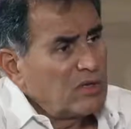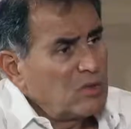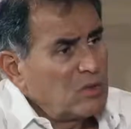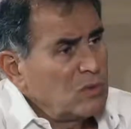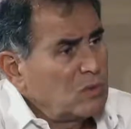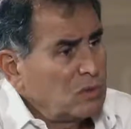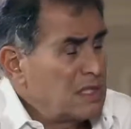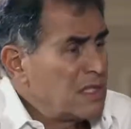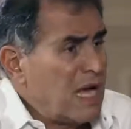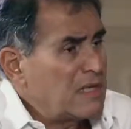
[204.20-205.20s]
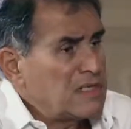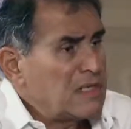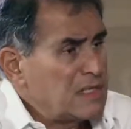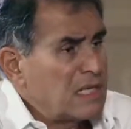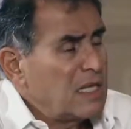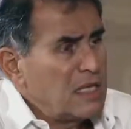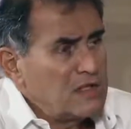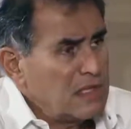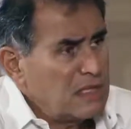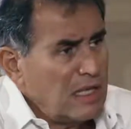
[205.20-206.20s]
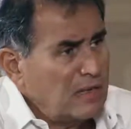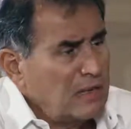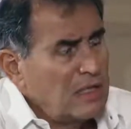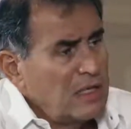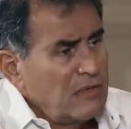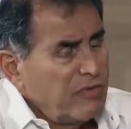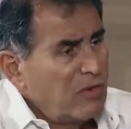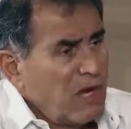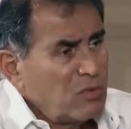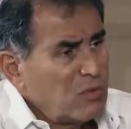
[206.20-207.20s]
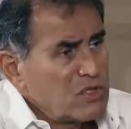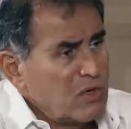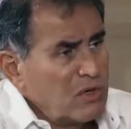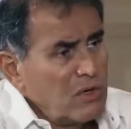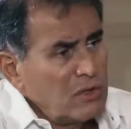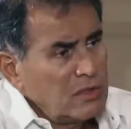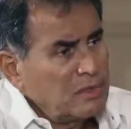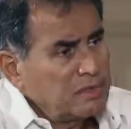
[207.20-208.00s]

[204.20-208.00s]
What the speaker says: to discuss these things and then figure out what's going wrong.